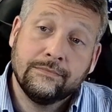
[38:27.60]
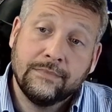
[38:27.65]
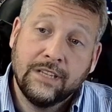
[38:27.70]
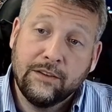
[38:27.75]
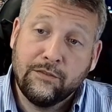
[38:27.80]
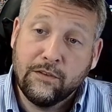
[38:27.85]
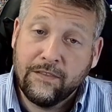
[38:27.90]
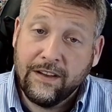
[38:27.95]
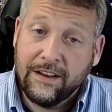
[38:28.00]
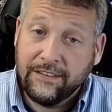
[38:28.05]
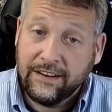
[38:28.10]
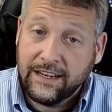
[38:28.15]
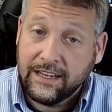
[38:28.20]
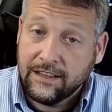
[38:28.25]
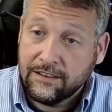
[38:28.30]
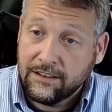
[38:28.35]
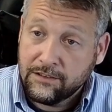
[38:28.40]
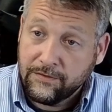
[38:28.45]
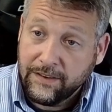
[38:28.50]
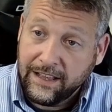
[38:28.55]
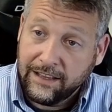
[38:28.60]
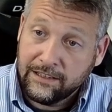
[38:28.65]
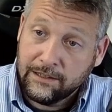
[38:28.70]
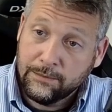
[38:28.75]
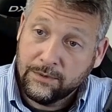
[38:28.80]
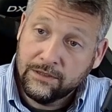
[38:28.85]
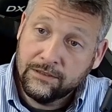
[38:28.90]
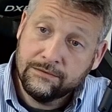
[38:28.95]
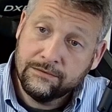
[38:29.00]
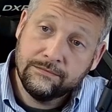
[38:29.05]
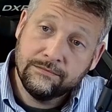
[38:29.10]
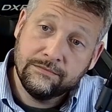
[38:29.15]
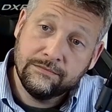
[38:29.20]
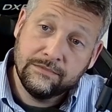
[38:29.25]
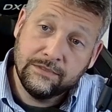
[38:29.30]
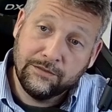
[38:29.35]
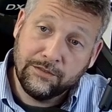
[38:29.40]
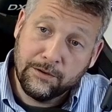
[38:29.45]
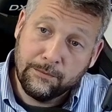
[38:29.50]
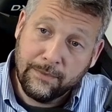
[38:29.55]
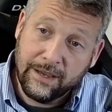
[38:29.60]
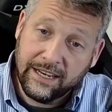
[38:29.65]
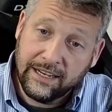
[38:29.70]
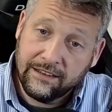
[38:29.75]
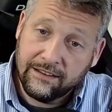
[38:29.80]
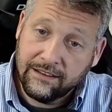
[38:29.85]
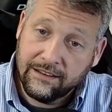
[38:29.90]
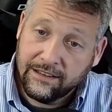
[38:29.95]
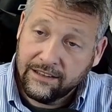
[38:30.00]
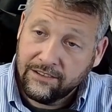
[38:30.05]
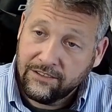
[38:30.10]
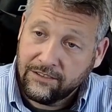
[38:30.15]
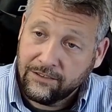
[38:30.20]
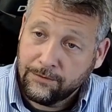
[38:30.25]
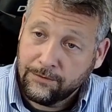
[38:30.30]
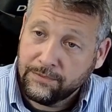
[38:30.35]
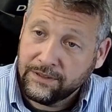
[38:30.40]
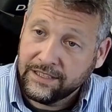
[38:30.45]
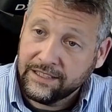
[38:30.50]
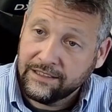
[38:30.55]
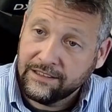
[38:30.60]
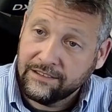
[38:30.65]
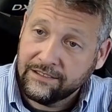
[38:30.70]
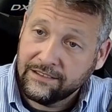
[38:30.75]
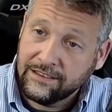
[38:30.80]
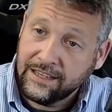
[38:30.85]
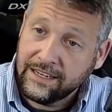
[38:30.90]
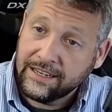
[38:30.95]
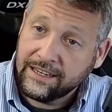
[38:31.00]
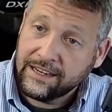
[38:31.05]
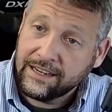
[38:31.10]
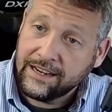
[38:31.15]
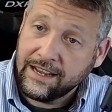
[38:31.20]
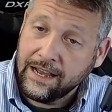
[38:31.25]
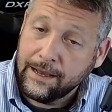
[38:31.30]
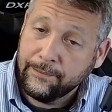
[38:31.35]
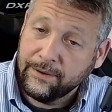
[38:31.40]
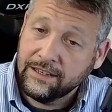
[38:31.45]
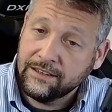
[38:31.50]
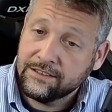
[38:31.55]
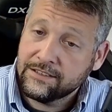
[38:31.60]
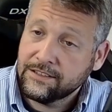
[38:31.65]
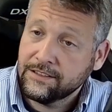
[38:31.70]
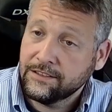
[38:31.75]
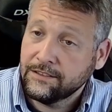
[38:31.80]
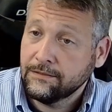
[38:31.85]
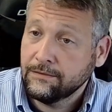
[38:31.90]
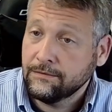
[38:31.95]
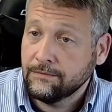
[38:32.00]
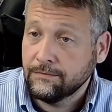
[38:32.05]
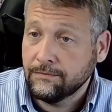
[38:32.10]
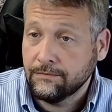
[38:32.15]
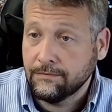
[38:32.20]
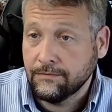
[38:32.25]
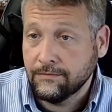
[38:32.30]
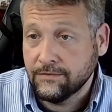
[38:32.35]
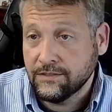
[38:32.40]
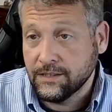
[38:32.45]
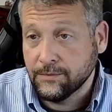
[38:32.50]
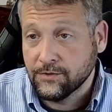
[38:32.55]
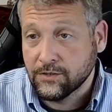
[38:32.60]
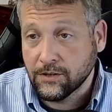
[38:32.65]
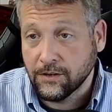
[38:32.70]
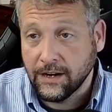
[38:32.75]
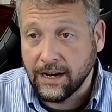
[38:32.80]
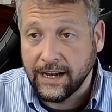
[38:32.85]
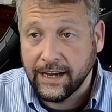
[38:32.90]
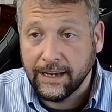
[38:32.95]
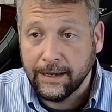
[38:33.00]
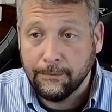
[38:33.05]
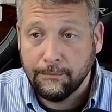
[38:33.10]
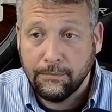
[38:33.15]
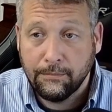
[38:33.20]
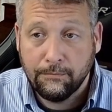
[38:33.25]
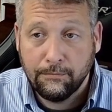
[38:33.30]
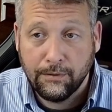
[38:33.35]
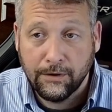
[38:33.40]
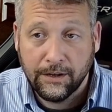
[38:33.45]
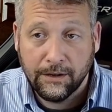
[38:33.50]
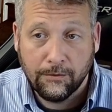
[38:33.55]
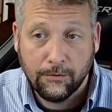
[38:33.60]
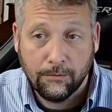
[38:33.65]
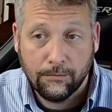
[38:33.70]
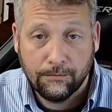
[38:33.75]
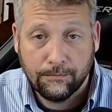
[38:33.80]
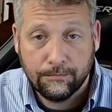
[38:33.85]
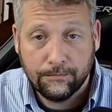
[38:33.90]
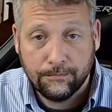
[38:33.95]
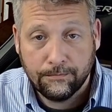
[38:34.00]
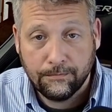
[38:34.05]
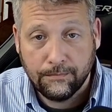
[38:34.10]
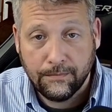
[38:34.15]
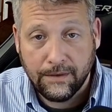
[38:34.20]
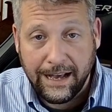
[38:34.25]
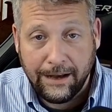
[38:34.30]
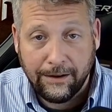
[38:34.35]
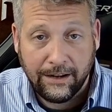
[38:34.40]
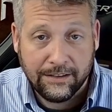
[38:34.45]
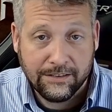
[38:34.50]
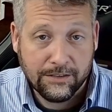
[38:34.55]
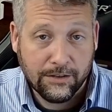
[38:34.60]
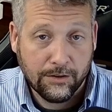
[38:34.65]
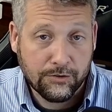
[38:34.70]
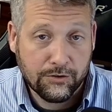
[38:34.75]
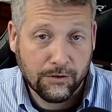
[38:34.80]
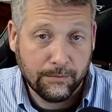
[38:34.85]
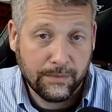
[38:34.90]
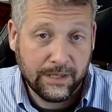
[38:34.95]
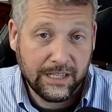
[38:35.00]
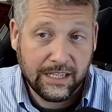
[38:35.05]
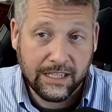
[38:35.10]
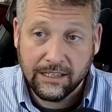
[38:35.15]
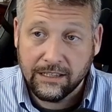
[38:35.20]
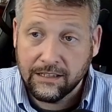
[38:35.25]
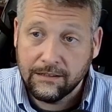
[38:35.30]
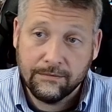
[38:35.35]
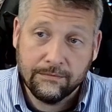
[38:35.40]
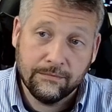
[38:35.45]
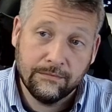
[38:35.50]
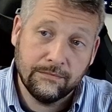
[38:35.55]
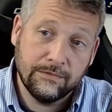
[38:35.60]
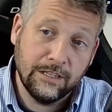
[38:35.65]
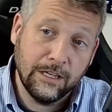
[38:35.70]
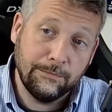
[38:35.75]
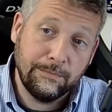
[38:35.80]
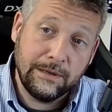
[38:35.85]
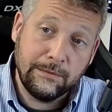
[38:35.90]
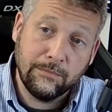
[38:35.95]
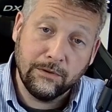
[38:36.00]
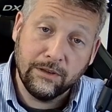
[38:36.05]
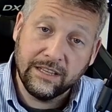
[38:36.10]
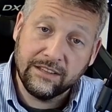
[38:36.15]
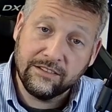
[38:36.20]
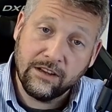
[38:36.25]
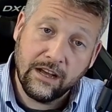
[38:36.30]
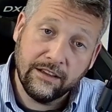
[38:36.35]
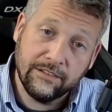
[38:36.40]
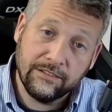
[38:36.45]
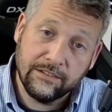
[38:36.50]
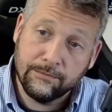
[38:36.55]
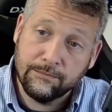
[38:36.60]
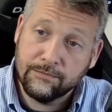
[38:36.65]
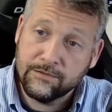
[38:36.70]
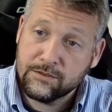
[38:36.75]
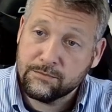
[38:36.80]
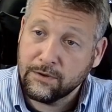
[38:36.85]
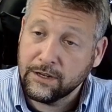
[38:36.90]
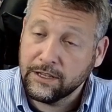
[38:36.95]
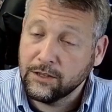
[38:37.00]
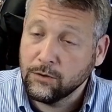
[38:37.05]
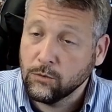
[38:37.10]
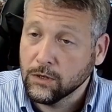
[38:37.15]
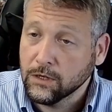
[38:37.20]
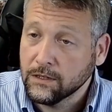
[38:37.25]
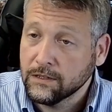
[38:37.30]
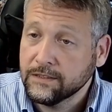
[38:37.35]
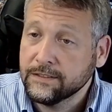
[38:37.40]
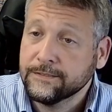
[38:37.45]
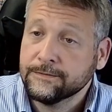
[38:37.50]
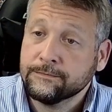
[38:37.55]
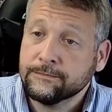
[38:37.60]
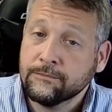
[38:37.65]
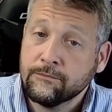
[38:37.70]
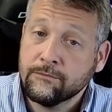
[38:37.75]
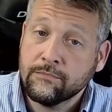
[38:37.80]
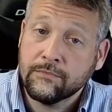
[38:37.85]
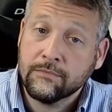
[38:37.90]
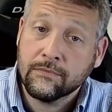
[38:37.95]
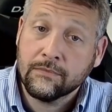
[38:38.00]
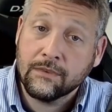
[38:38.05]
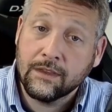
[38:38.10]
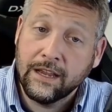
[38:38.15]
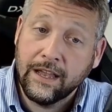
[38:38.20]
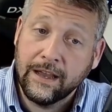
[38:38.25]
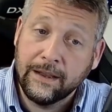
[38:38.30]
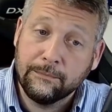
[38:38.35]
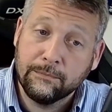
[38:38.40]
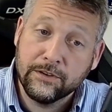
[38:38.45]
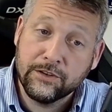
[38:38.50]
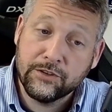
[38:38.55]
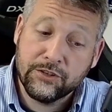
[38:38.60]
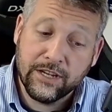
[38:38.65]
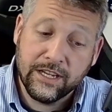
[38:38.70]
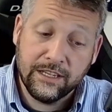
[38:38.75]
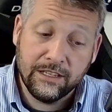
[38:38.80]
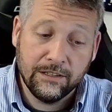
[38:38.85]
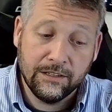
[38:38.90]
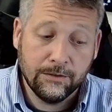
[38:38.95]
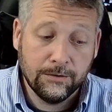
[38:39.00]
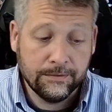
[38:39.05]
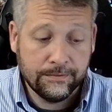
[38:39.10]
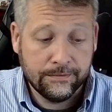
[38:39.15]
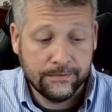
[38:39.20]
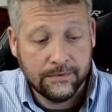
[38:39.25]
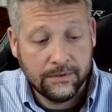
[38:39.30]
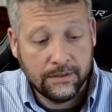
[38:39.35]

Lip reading: If you found any of this valuable, if you made it to this, please like, comment, subscribe, put it out on social media. Tell people it's awesome. Spread the word. I appreciate you.